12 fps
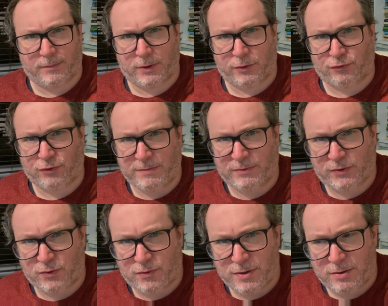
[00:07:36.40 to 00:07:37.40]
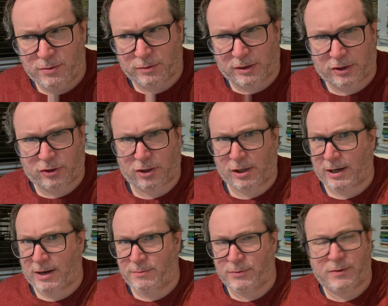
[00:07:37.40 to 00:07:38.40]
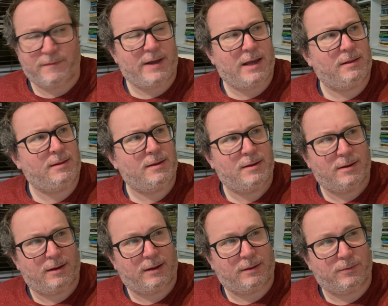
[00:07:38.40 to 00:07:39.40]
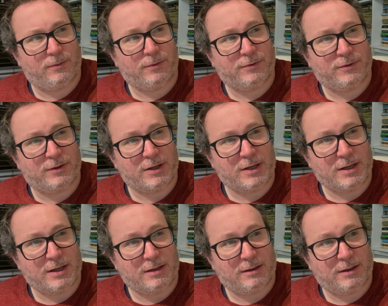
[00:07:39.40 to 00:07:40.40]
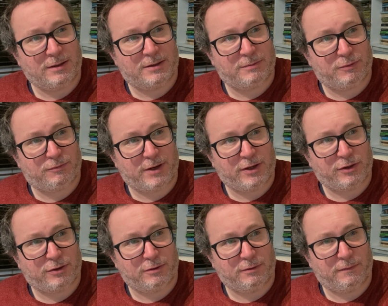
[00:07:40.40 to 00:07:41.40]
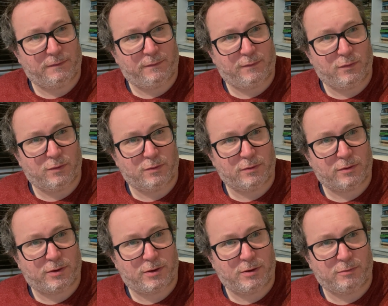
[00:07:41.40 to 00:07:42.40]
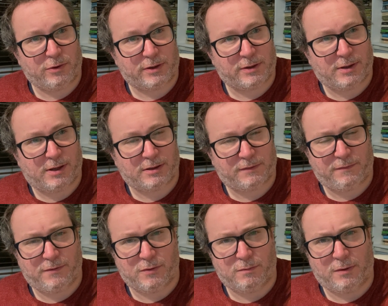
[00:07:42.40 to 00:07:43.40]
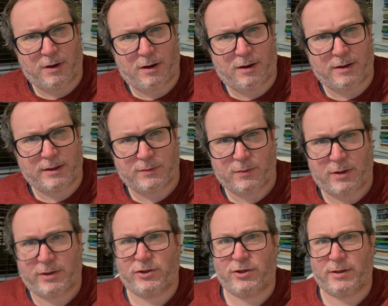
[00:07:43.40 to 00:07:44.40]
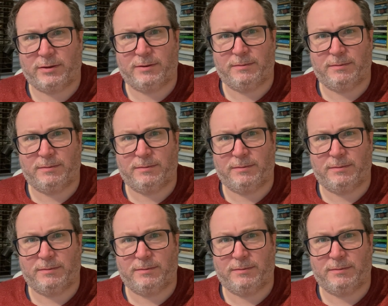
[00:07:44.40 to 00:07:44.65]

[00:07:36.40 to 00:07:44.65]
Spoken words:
Dream Story, or Traumnovelle, was the inspiration for Kubrick's last film, Eyes Wide Shut.